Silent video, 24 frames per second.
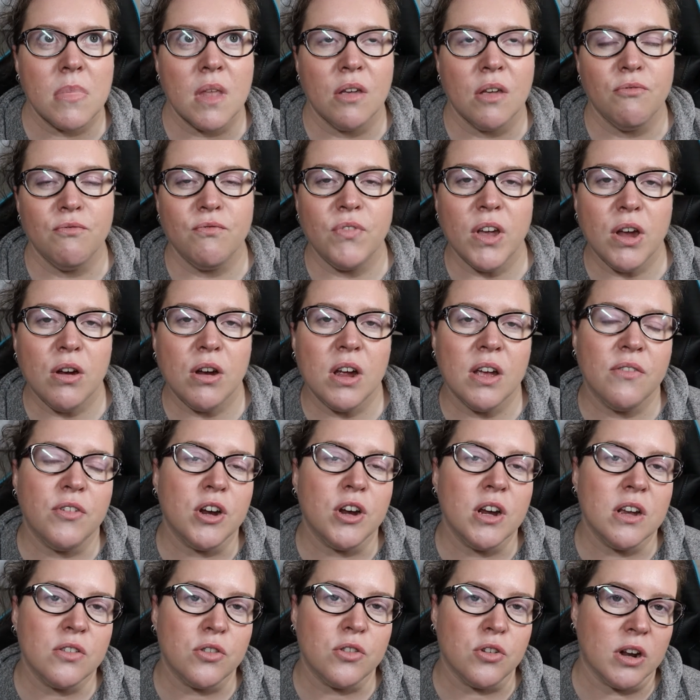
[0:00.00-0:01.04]
very,
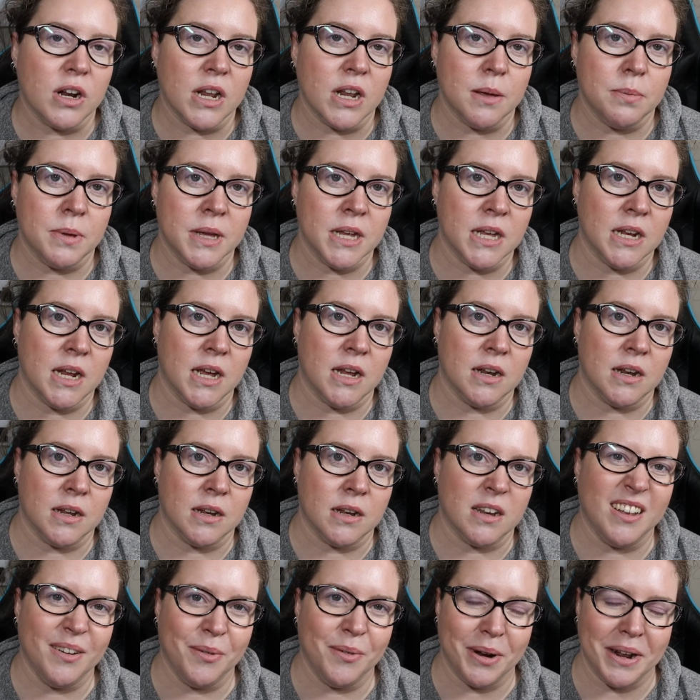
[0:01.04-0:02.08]
very strongly
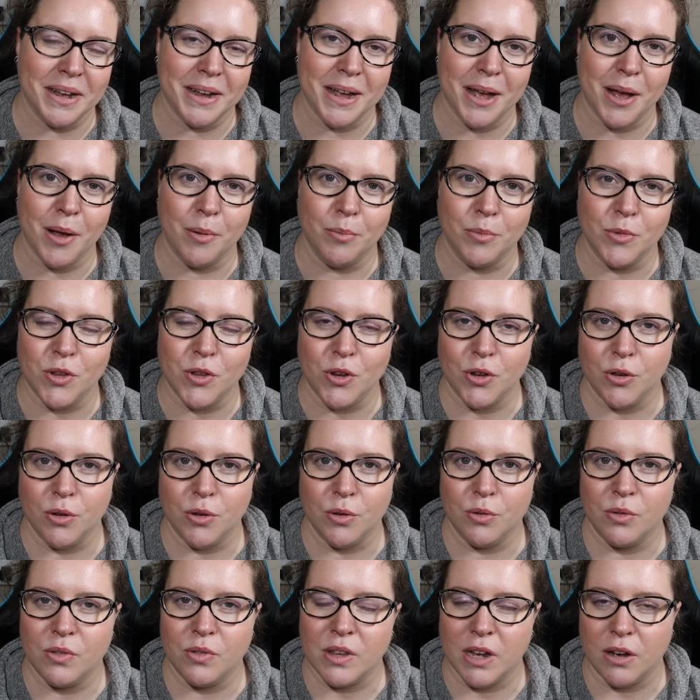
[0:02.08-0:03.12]
opinionated when it comes
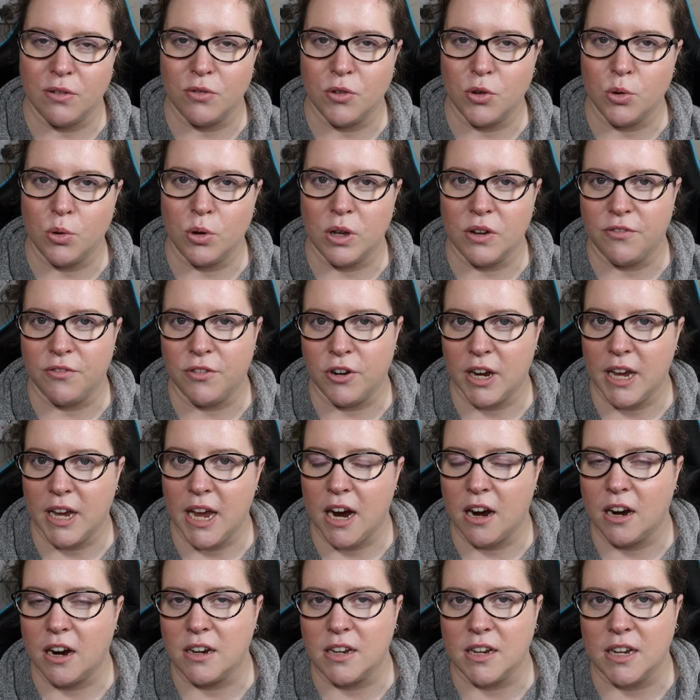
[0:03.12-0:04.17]
to self-talk for a
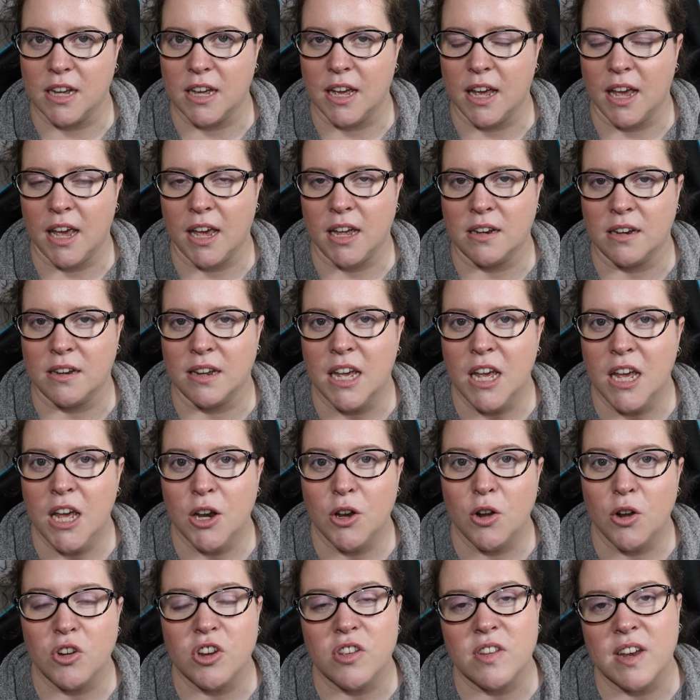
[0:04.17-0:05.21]
character and
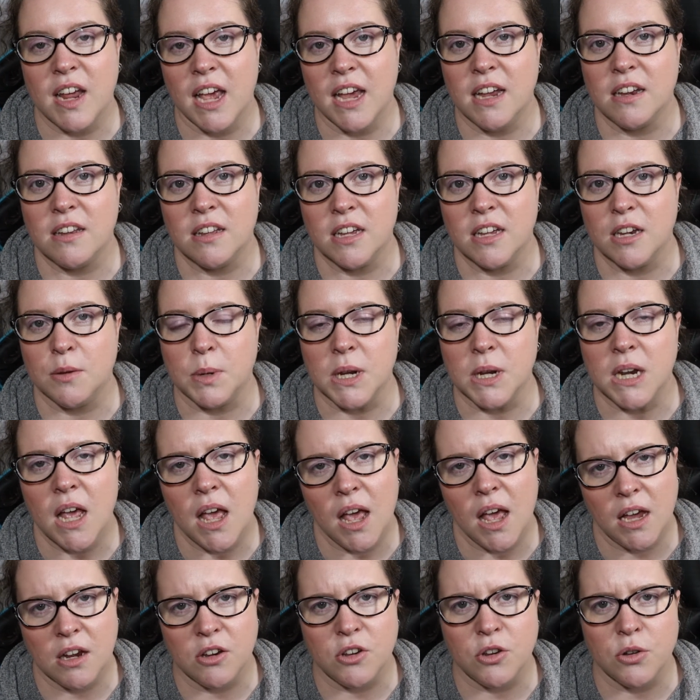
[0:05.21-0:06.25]
not just hate it, but
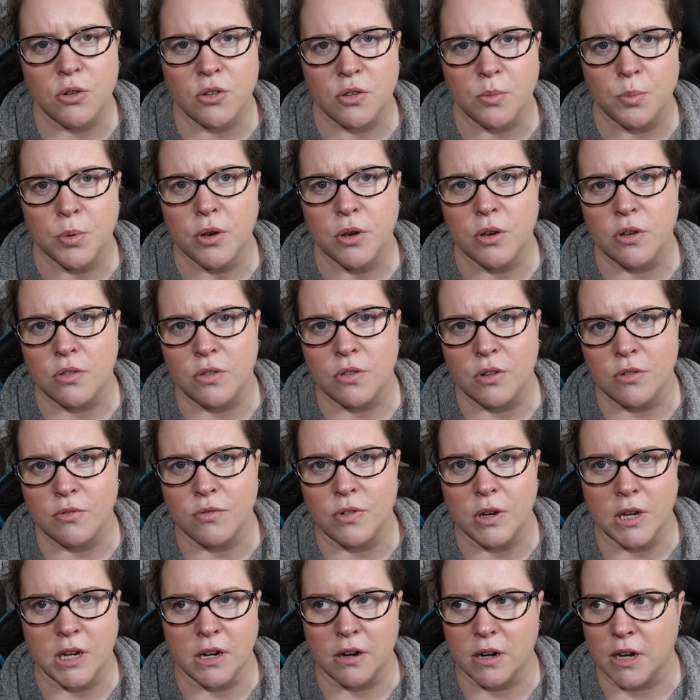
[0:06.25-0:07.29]
hate you as a person
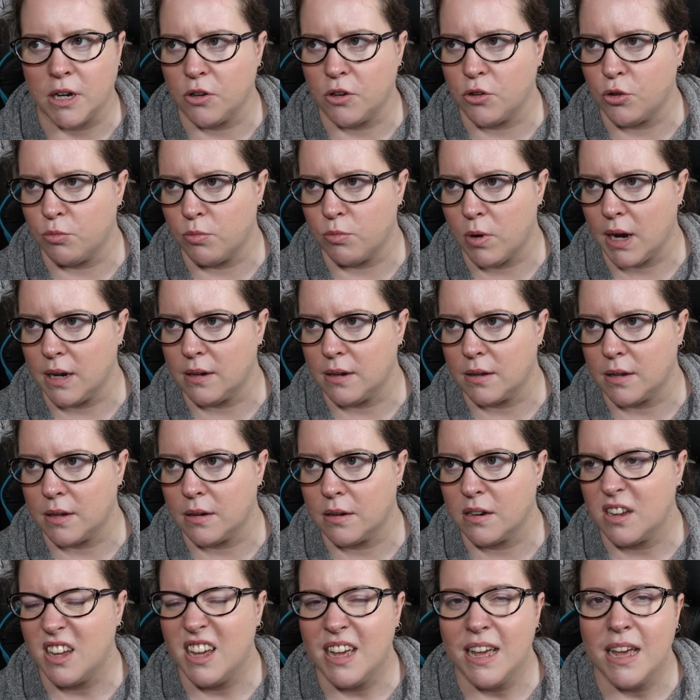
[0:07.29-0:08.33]
for daring to write
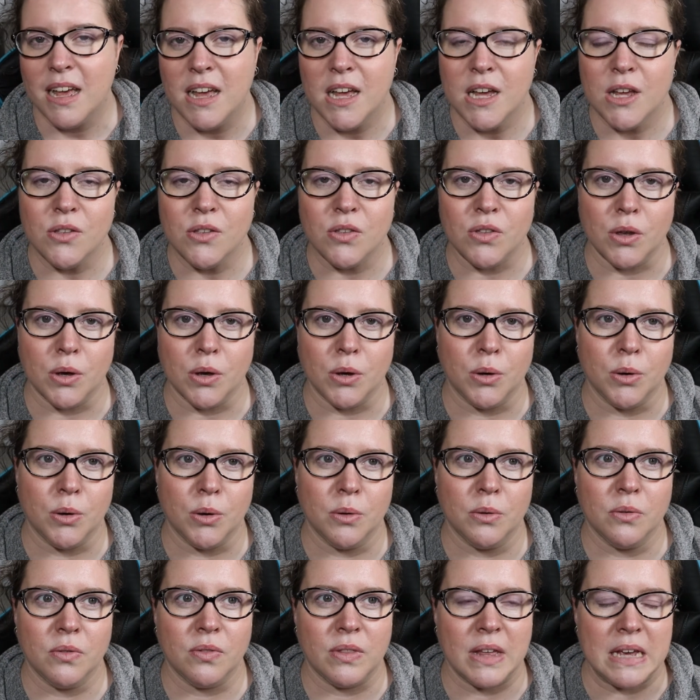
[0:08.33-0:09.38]
it.
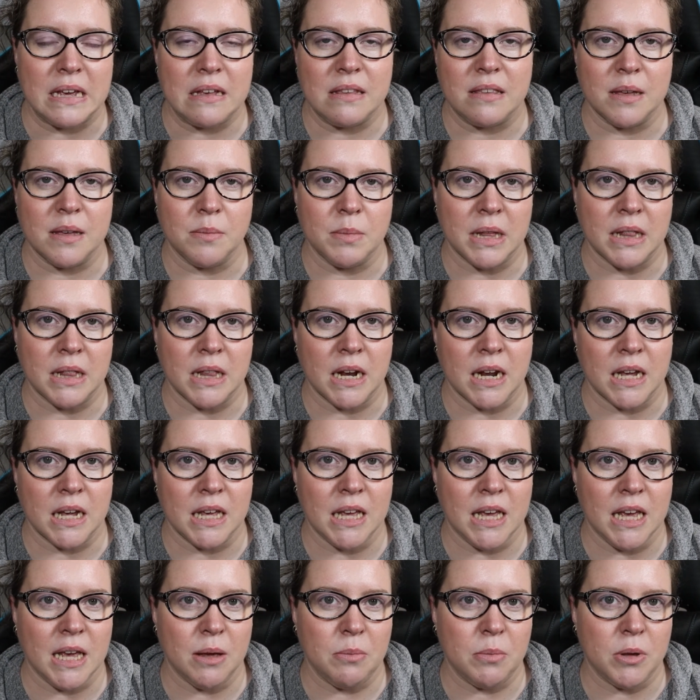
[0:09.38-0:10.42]
So that's something that I
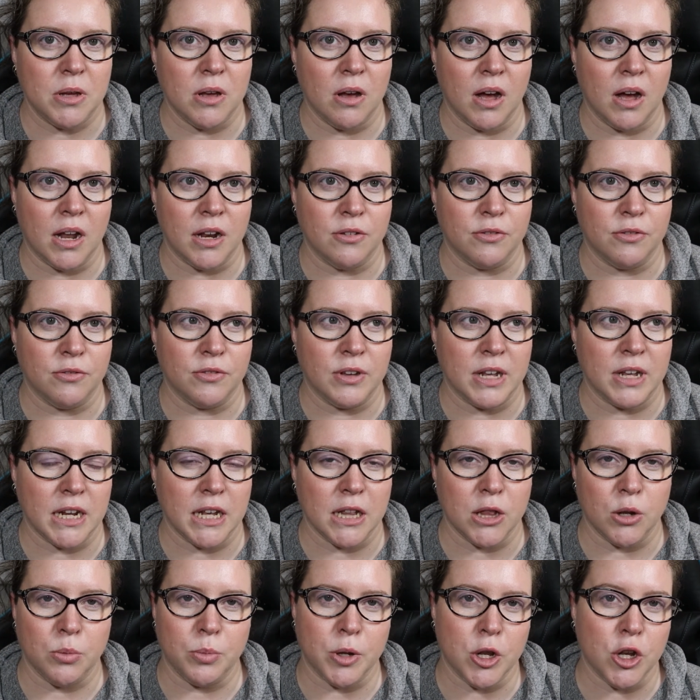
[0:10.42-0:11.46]
keep kind of getting
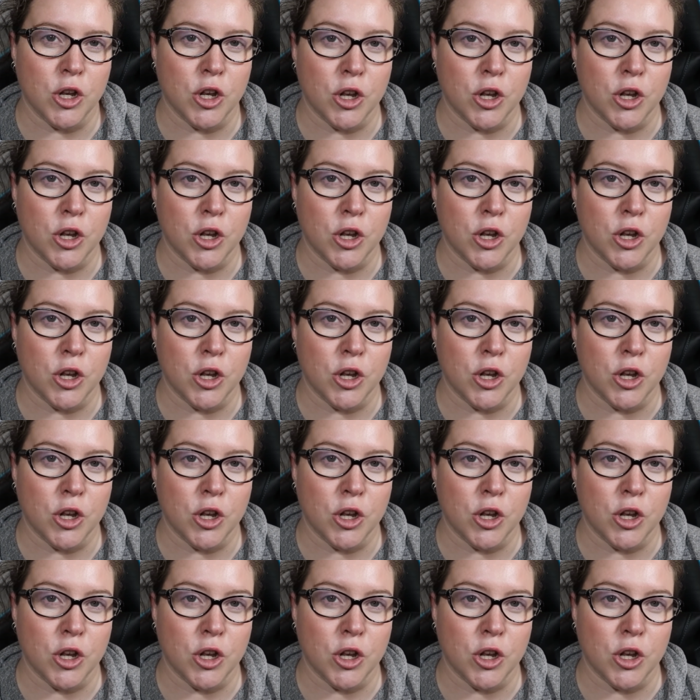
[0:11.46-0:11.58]
a little bit